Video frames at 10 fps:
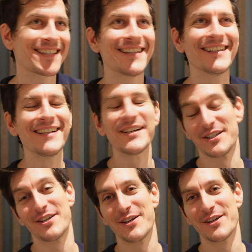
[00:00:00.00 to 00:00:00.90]
so
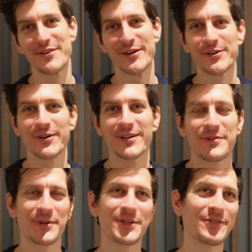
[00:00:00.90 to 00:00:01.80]
there you go. You've got a choice. You
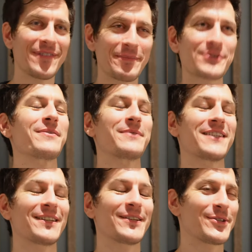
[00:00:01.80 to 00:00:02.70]
want to do Vim
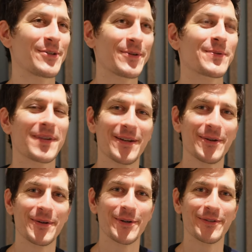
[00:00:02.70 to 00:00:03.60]
scripting, you can choose between
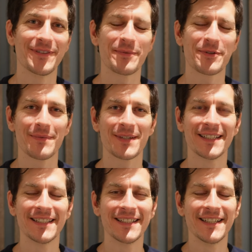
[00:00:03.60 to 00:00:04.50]
Lua or Vim script.
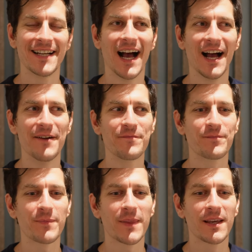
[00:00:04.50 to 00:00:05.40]

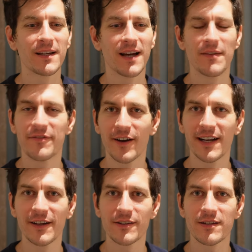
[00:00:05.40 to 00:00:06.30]
Um, and then
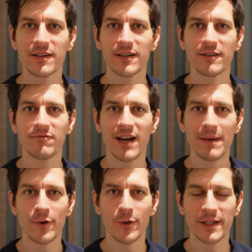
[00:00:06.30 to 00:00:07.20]
finally on to
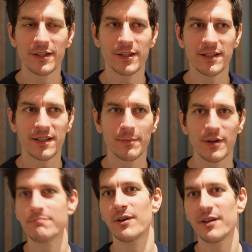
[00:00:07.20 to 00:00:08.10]
Wren, which is the
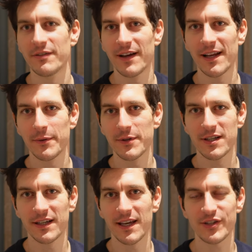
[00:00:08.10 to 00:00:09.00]
most modern of our languages,
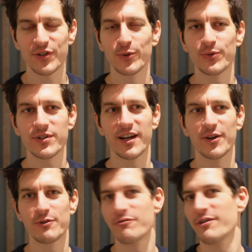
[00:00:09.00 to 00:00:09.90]
I guess, and
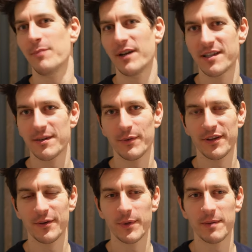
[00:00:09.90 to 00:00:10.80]
also created by someone
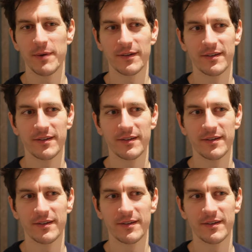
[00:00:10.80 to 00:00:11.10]
that we both